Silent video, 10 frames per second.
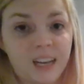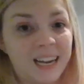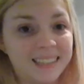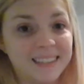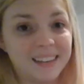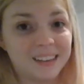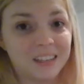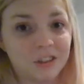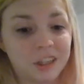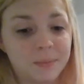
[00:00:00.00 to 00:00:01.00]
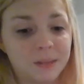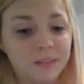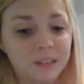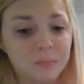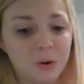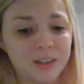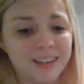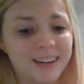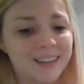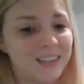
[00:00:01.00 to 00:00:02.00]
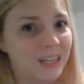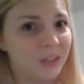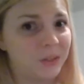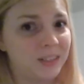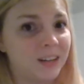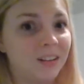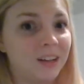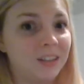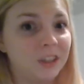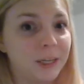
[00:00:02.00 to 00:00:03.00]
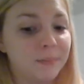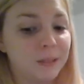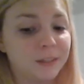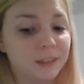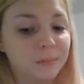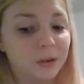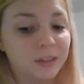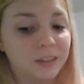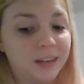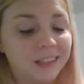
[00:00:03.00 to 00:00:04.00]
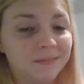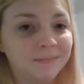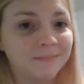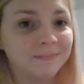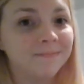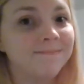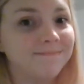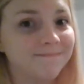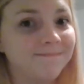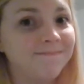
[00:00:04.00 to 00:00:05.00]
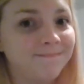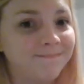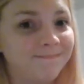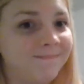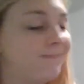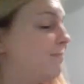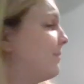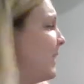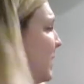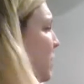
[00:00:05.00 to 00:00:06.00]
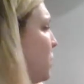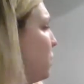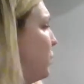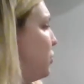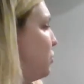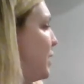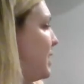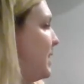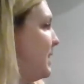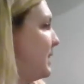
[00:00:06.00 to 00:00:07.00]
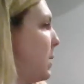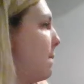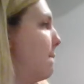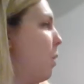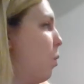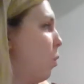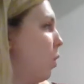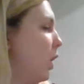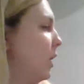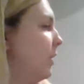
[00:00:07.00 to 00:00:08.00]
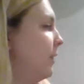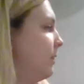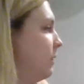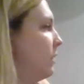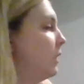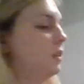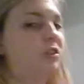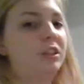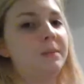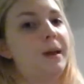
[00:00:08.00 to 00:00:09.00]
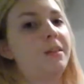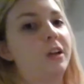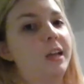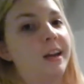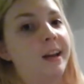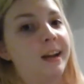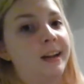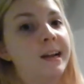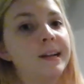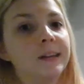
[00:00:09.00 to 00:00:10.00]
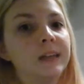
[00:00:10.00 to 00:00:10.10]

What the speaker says: I see a lot of shapes on this board today. Do you see a lot of shapes on this board today? Which one is more? Just by looking at it.